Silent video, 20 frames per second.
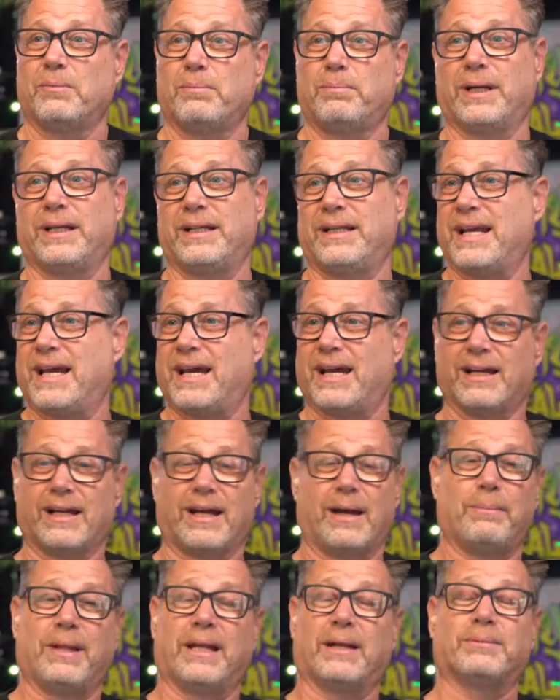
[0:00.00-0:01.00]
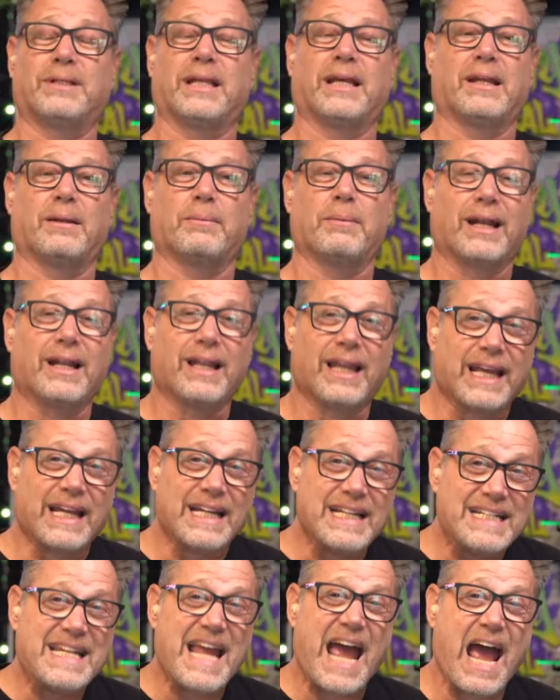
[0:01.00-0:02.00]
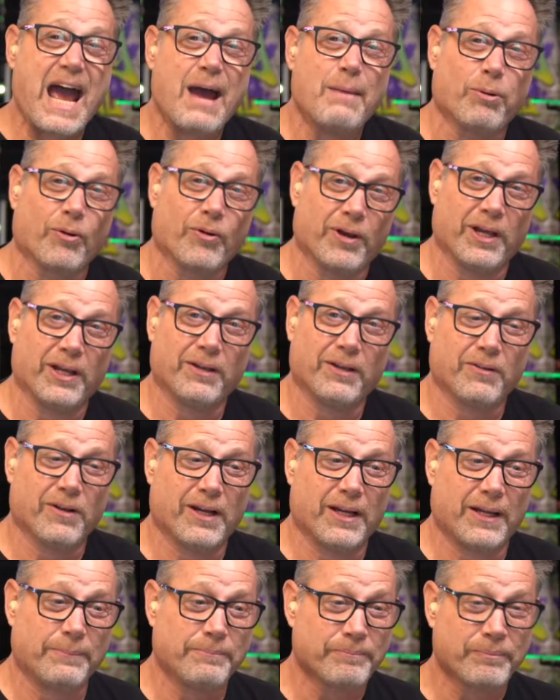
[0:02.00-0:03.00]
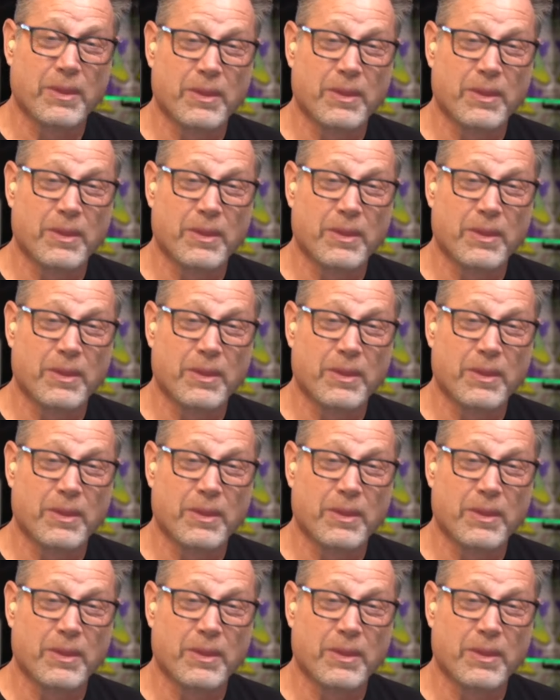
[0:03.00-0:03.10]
But yeah, I mean, I'm thinking about it like a dab rig, right?